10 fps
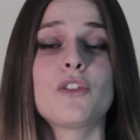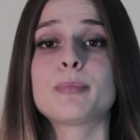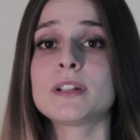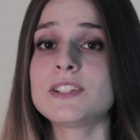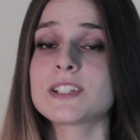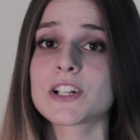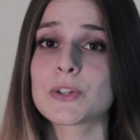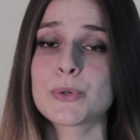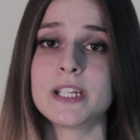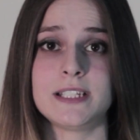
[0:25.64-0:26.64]
of
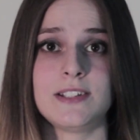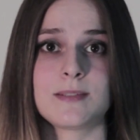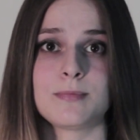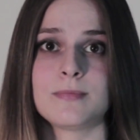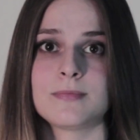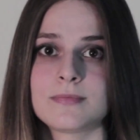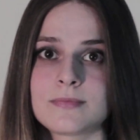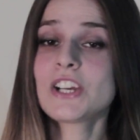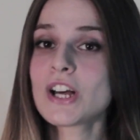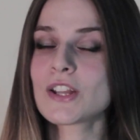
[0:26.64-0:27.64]
political realism.
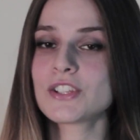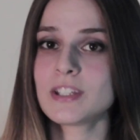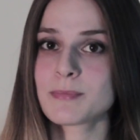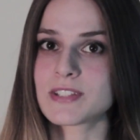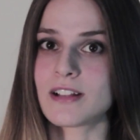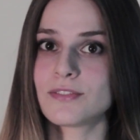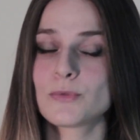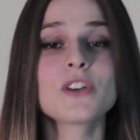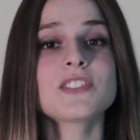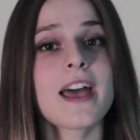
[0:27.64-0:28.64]
Niccolo himself
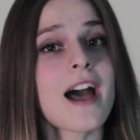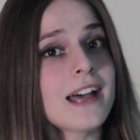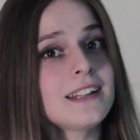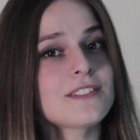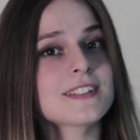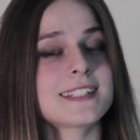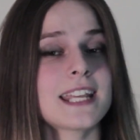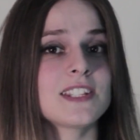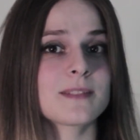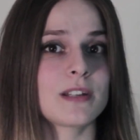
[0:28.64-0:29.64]
was a high-level
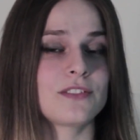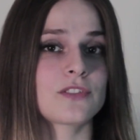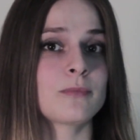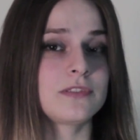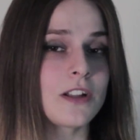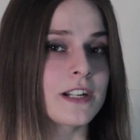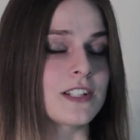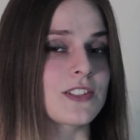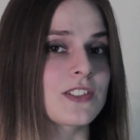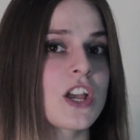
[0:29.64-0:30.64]
statesman from
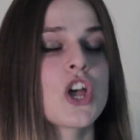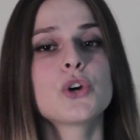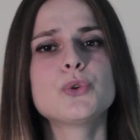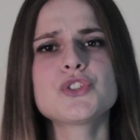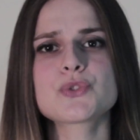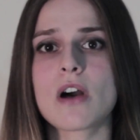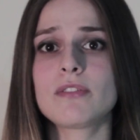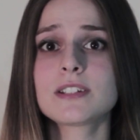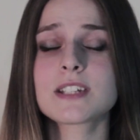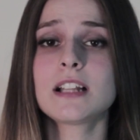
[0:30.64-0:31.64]
Florence who
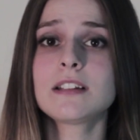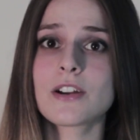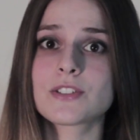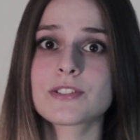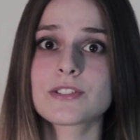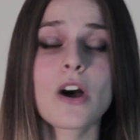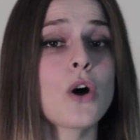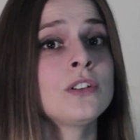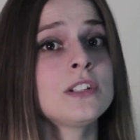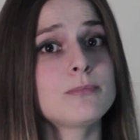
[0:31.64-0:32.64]
traveled a lot
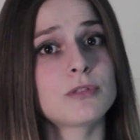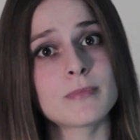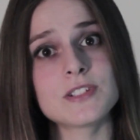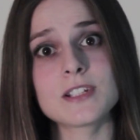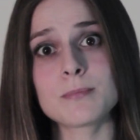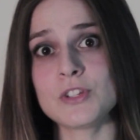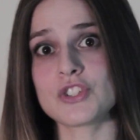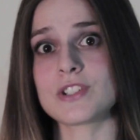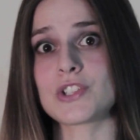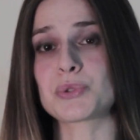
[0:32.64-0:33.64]
on diplomatic
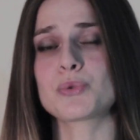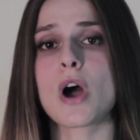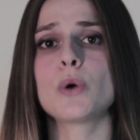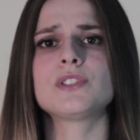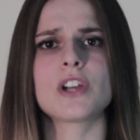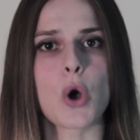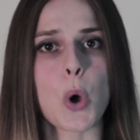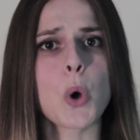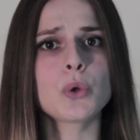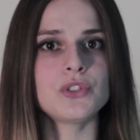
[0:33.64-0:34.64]
missions throughout the
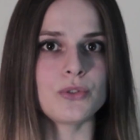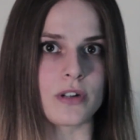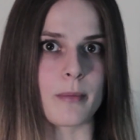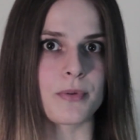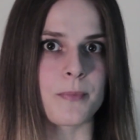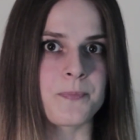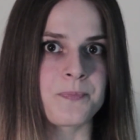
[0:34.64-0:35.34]
whole Europe